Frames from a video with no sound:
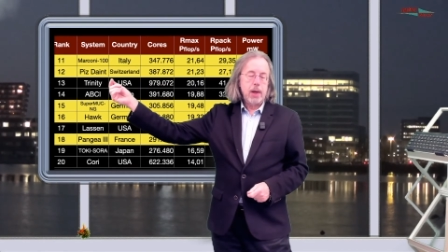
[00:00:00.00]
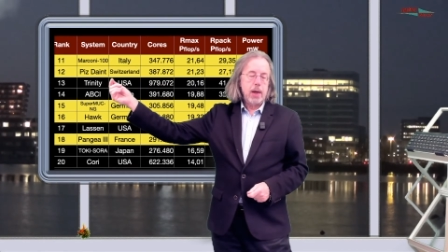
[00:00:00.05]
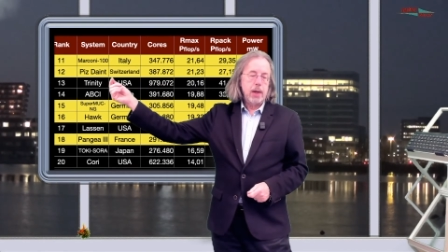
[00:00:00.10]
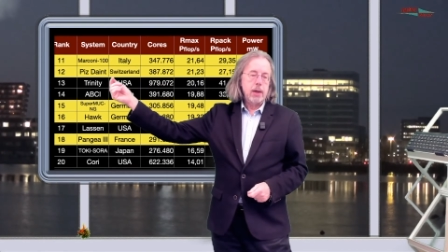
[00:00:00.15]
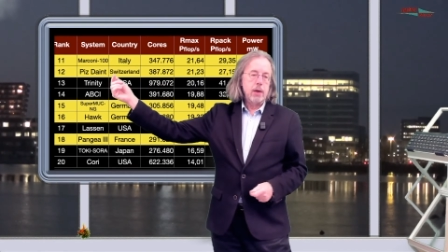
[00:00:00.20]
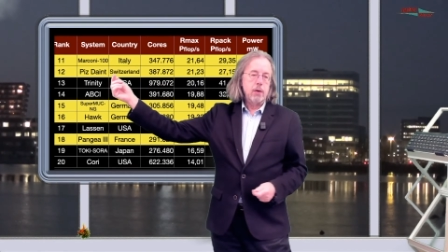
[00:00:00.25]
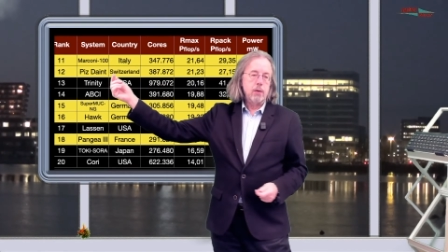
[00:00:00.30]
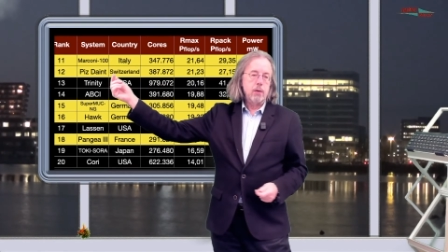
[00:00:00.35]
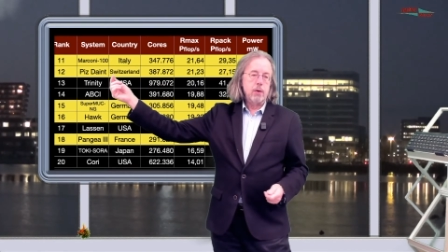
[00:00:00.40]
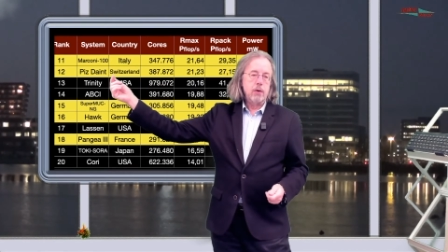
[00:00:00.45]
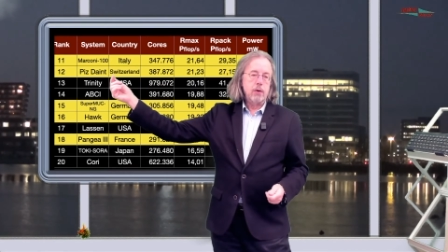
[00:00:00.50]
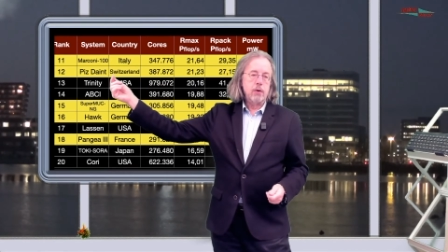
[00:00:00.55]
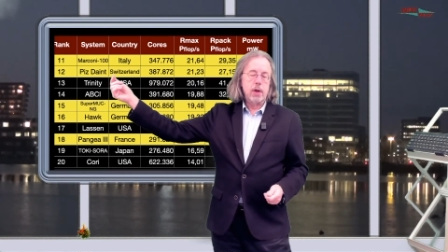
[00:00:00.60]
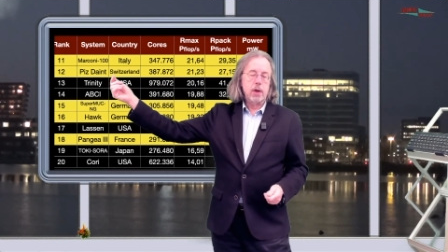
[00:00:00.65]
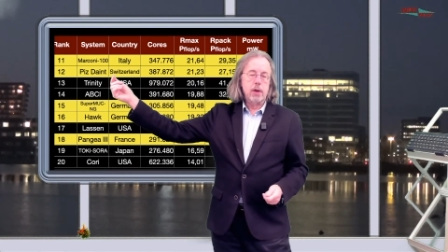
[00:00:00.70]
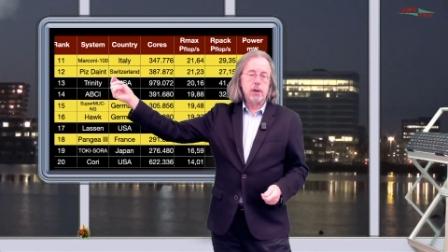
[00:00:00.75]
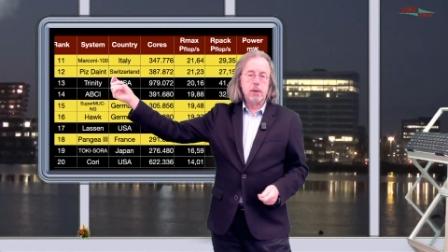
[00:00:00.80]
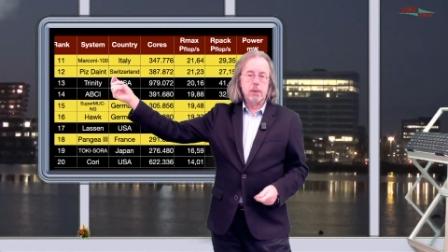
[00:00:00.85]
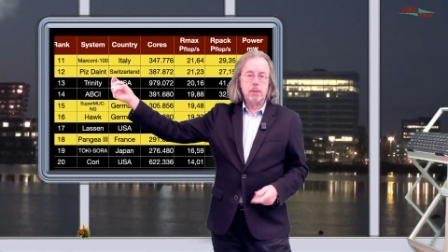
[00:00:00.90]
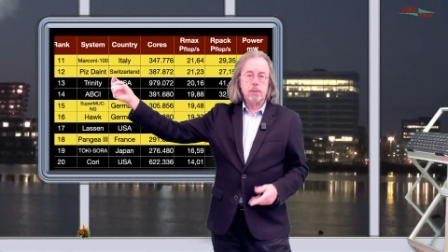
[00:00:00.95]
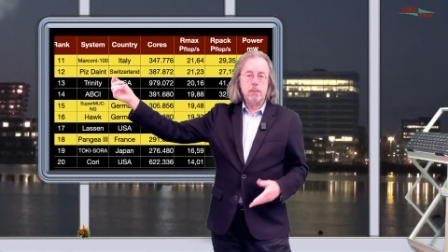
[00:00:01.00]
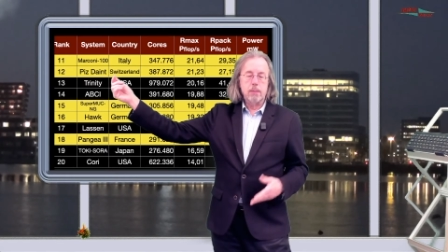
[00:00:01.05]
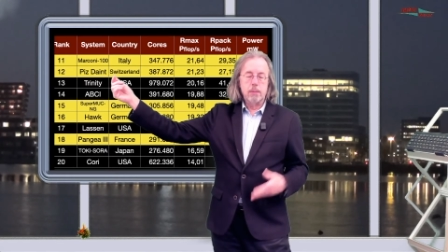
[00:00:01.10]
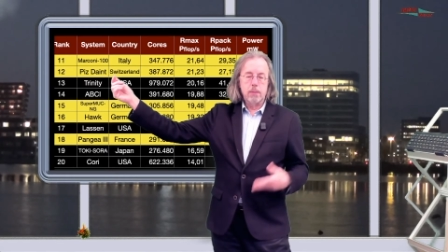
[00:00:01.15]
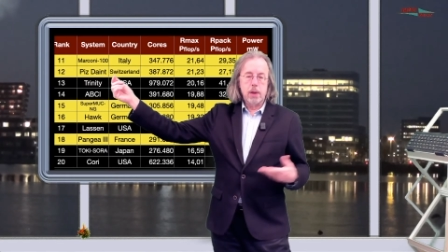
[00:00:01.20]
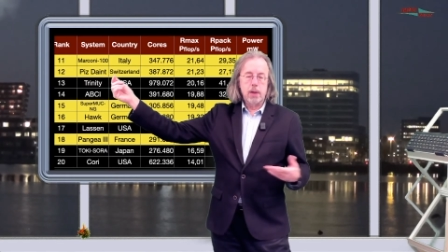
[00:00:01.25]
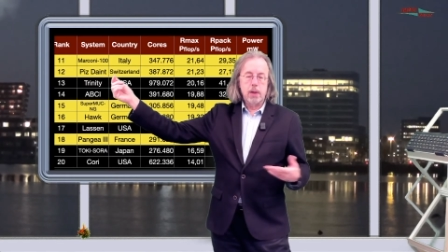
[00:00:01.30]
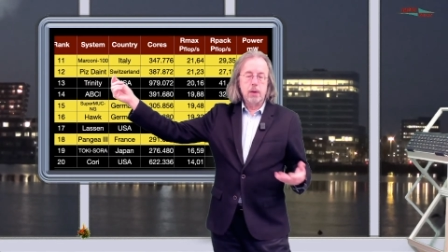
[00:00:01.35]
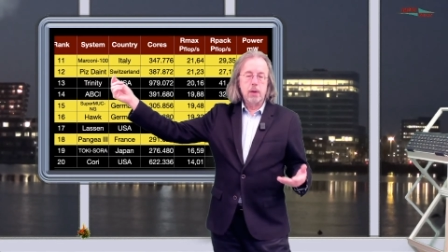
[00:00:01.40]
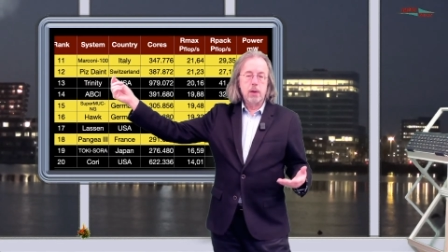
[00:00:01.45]
and it was at the,
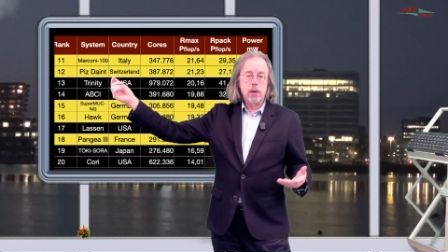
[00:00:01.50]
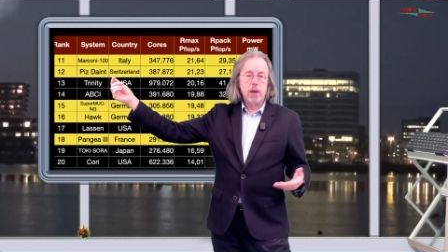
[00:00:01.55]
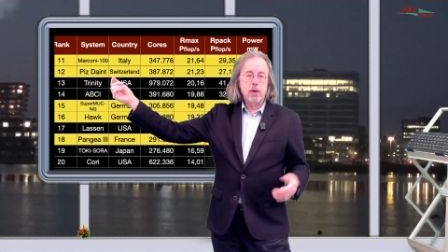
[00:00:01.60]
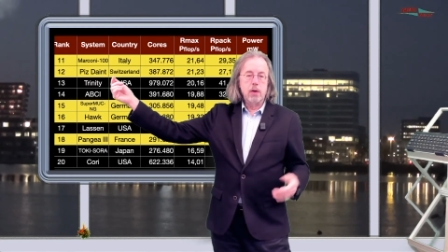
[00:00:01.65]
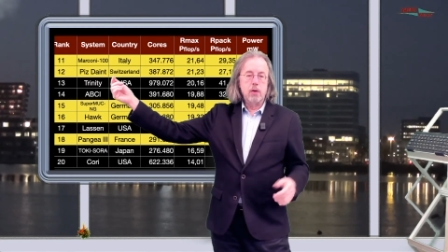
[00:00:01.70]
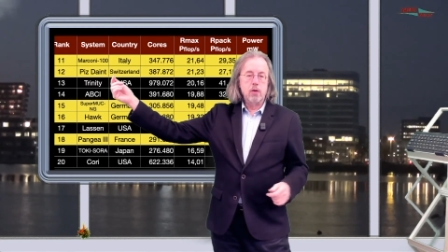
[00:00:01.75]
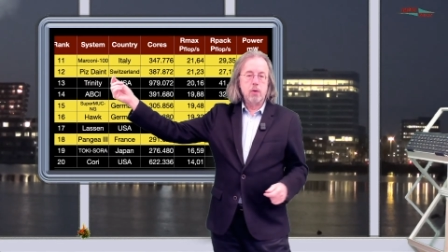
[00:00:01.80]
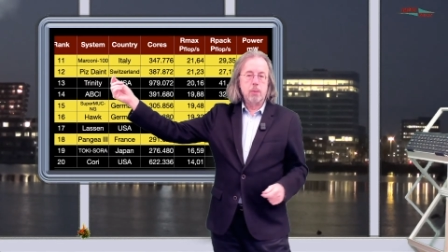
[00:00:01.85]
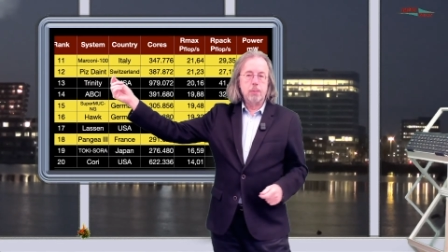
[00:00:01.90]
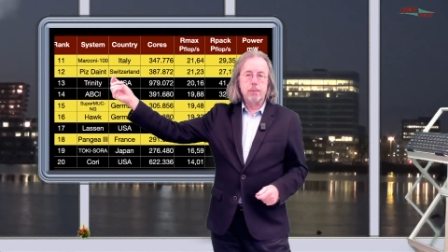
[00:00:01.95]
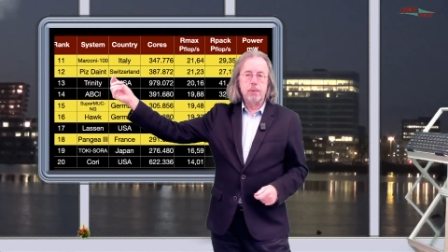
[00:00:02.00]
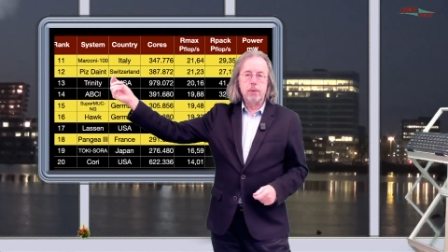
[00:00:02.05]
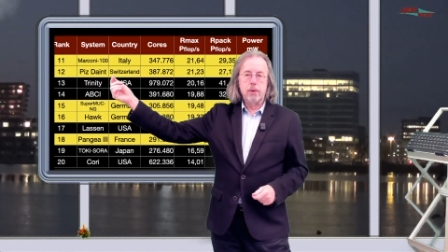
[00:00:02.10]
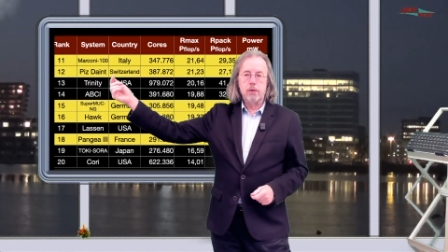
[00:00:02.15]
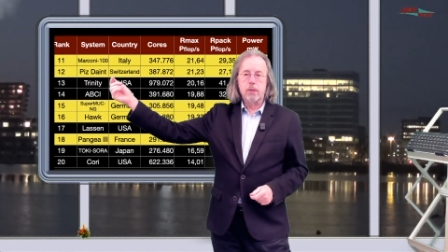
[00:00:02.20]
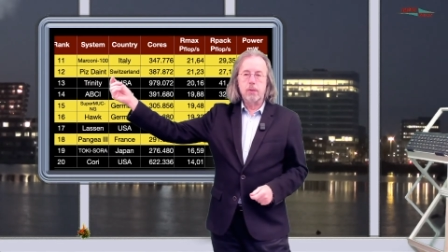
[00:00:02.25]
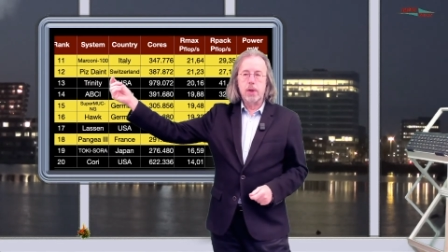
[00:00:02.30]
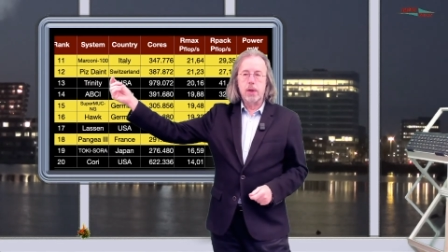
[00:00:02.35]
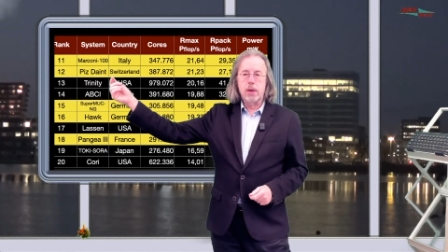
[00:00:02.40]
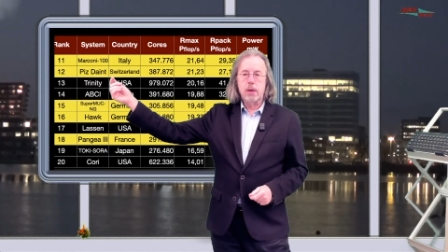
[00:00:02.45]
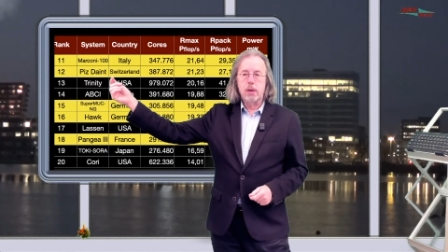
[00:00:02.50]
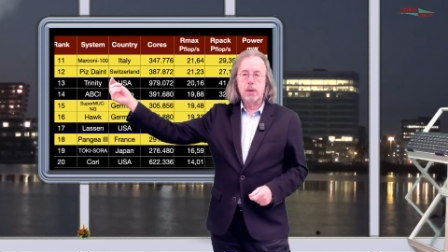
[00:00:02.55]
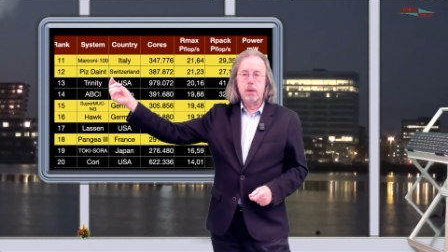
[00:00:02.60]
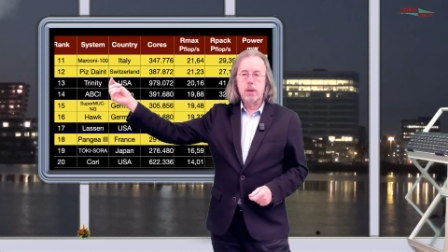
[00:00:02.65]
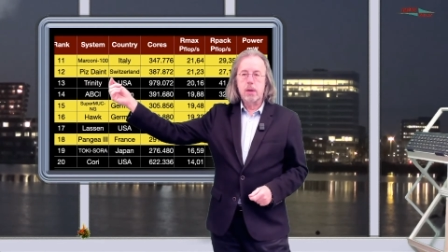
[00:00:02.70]
in, the, in the top three.